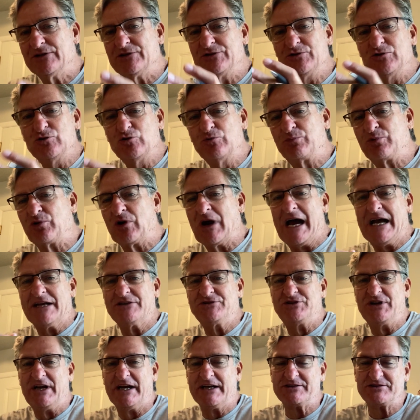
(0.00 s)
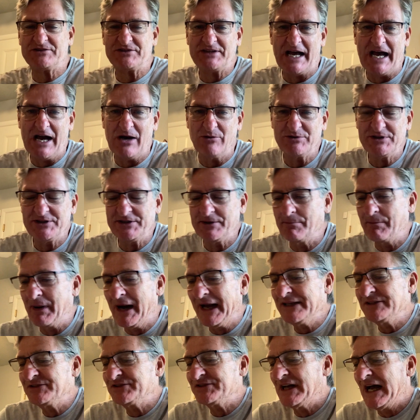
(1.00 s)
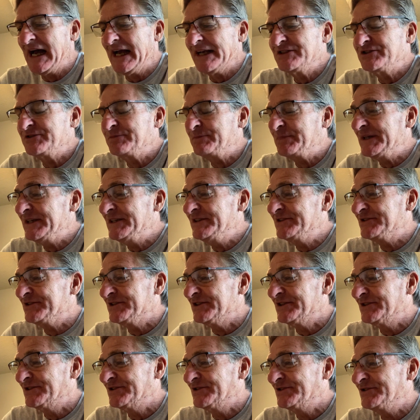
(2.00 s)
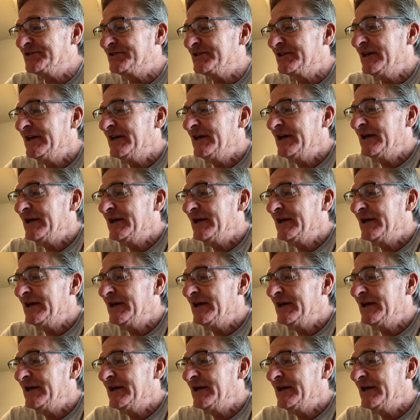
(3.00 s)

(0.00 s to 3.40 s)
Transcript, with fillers: new projects down into bite sized pieces.